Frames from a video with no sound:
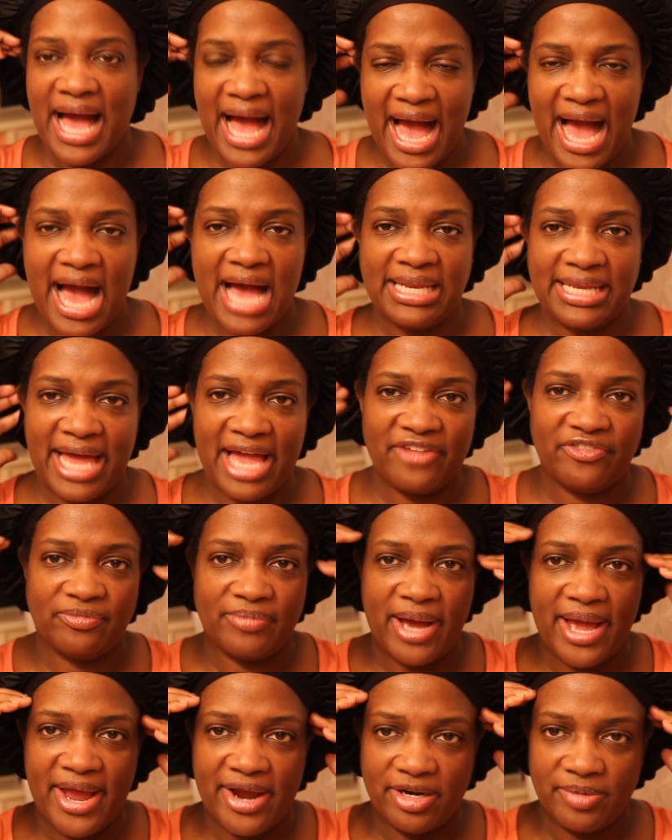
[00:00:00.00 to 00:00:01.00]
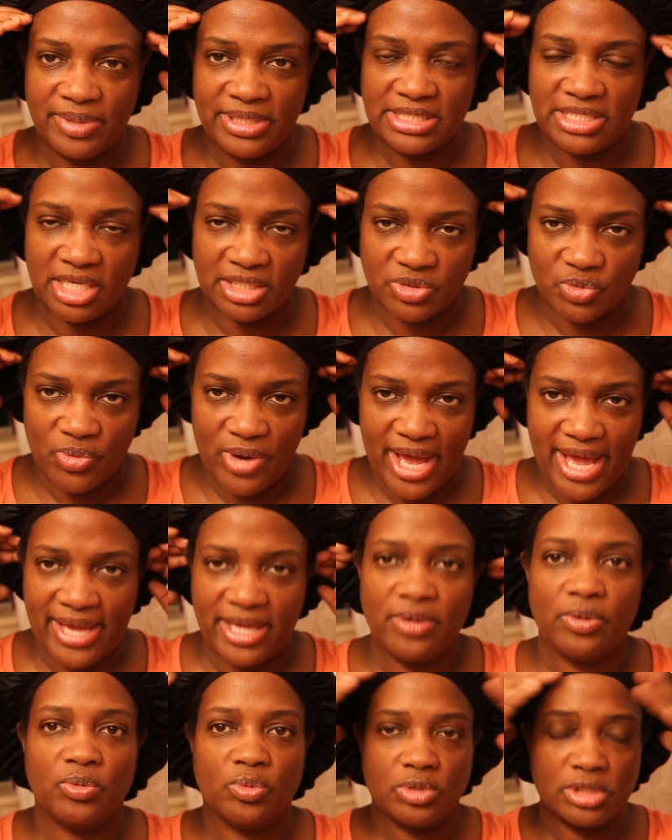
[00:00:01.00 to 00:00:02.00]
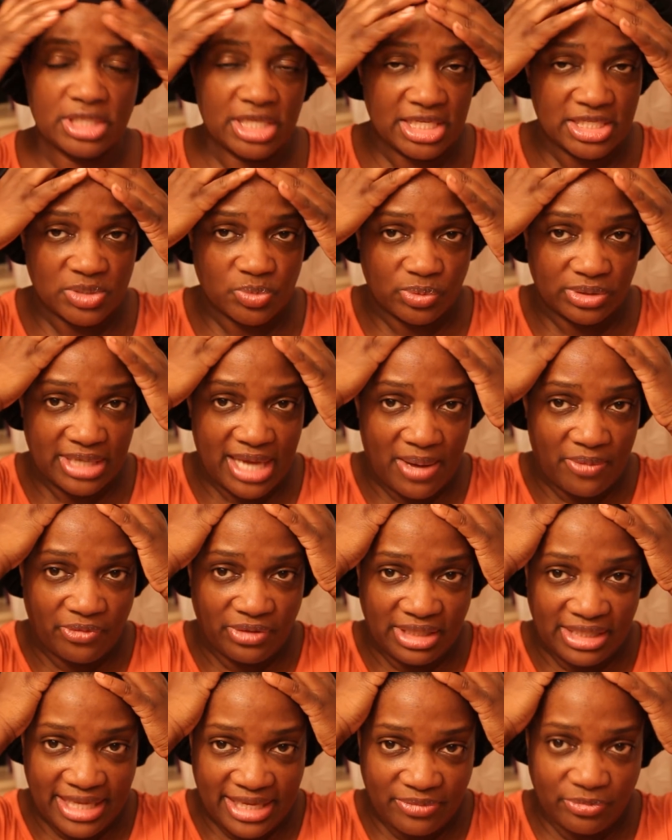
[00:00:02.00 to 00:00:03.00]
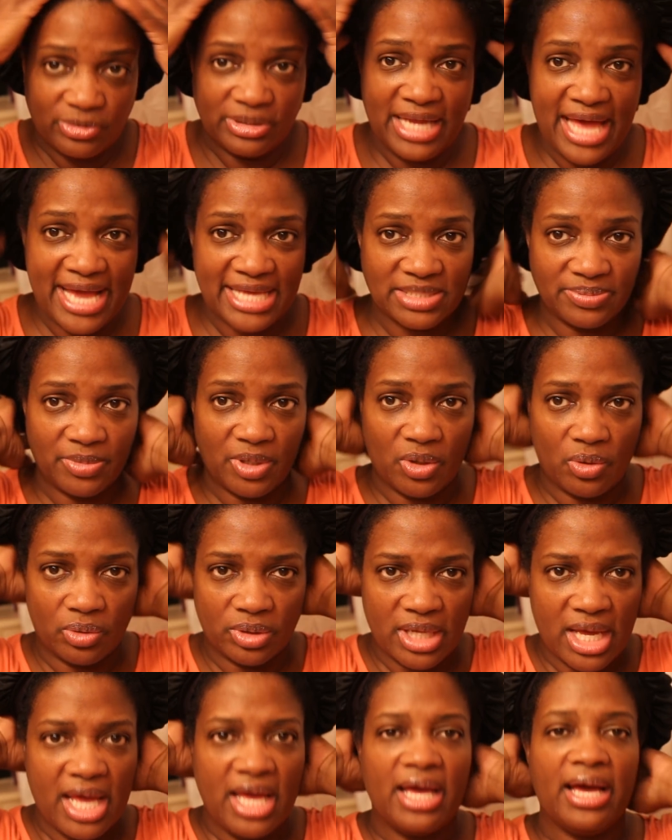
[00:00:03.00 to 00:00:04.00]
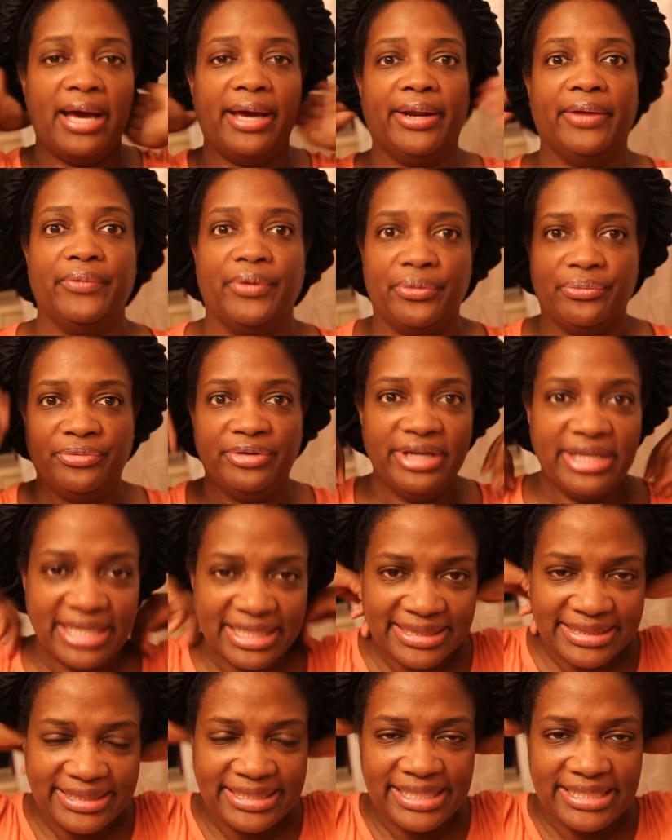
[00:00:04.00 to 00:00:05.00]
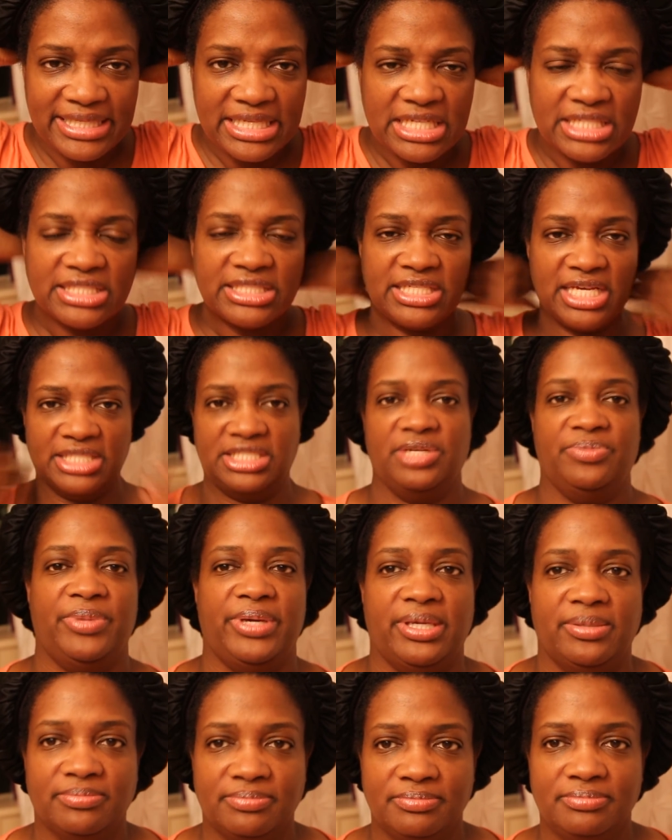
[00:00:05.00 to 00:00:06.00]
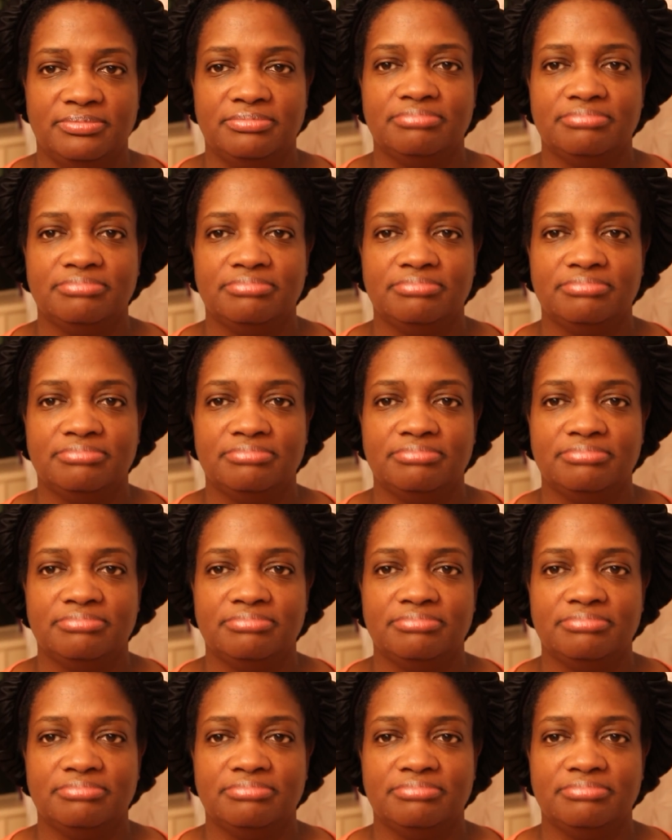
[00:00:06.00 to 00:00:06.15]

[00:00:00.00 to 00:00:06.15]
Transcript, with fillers: I like for my hair to be tucked away because when I'm in relaxed mode, I don't want nothing touching me.